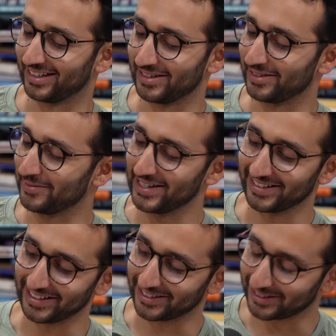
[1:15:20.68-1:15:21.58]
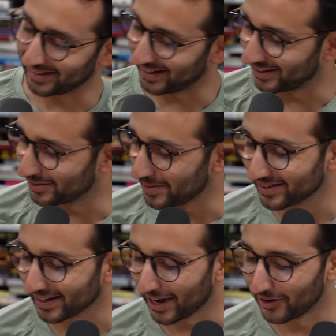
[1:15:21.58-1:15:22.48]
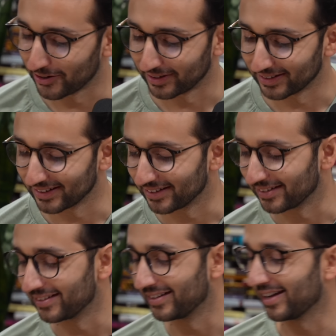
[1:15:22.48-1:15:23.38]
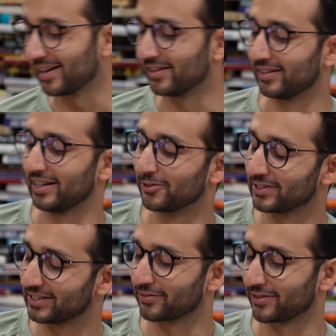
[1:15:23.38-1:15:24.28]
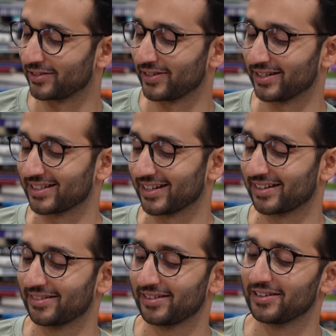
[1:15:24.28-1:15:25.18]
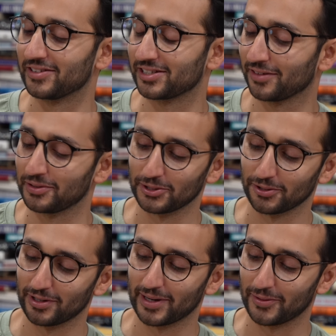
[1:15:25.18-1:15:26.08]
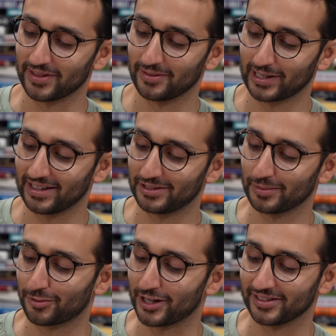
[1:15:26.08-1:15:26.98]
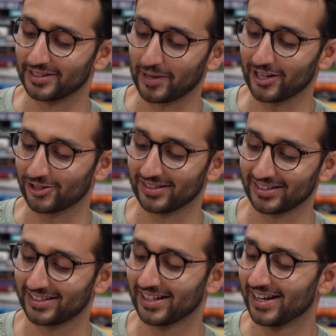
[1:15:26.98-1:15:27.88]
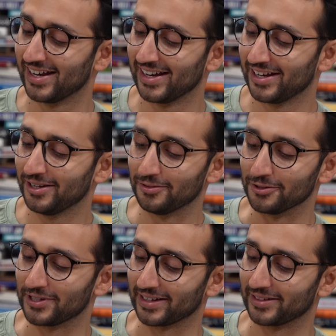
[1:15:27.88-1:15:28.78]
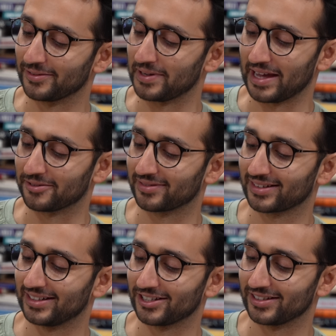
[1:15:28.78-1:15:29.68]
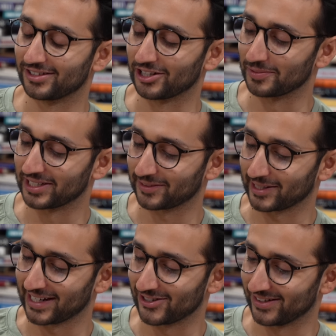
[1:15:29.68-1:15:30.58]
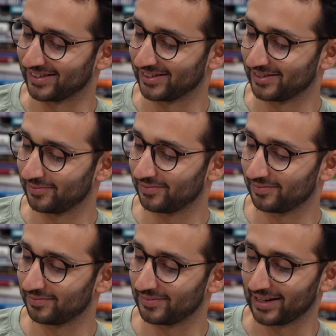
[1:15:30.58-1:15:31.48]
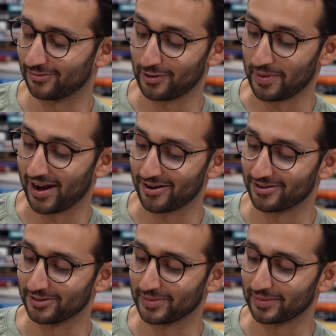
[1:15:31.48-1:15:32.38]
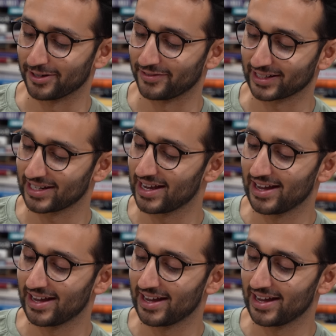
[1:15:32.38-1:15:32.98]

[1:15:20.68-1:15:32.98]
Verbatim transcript: Uh, I mean, it's it's amazing how in in all these different spheres, like, you know, the stuff you were talking about with kids, presence, patience, rooting without conditions, judgments, expectations, being repair and not being perfect.